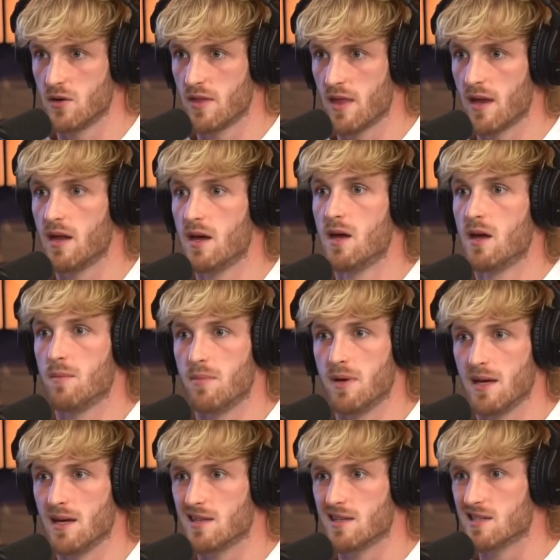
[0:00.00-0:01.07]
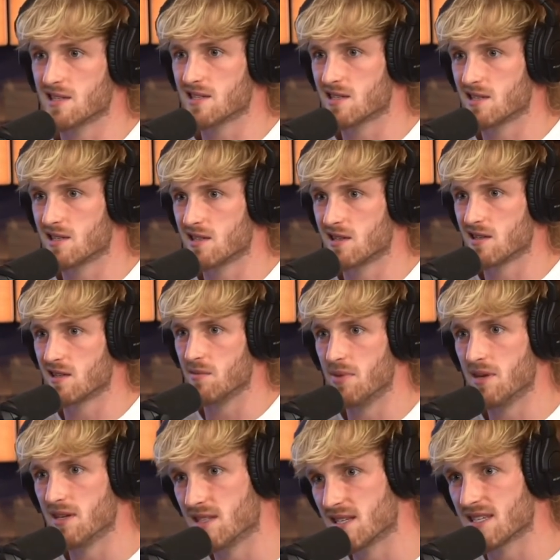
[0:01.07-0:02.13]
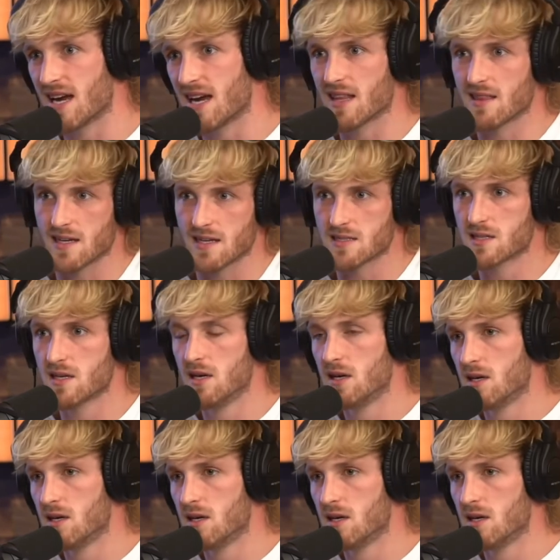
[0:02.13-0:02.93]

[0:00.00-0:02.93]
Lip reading: And then B, just the business side of things.